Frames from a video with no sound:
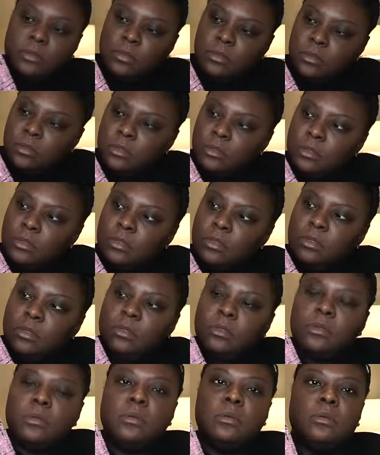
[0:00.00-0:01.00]

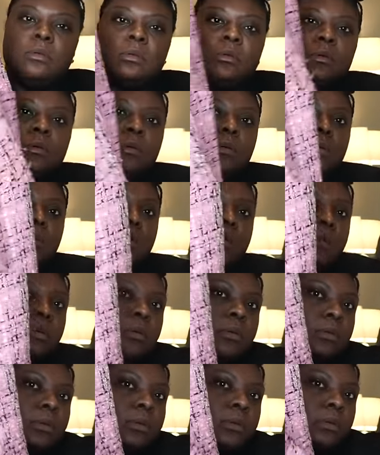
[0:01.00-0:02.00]

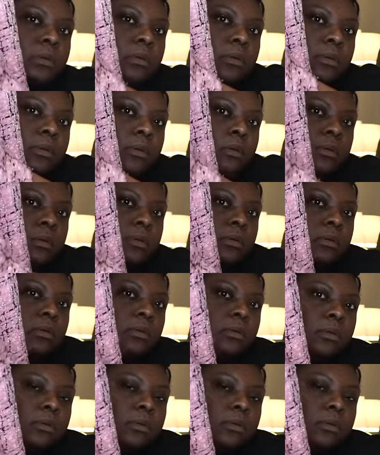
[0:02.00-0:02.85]
No one is speaking in this clip.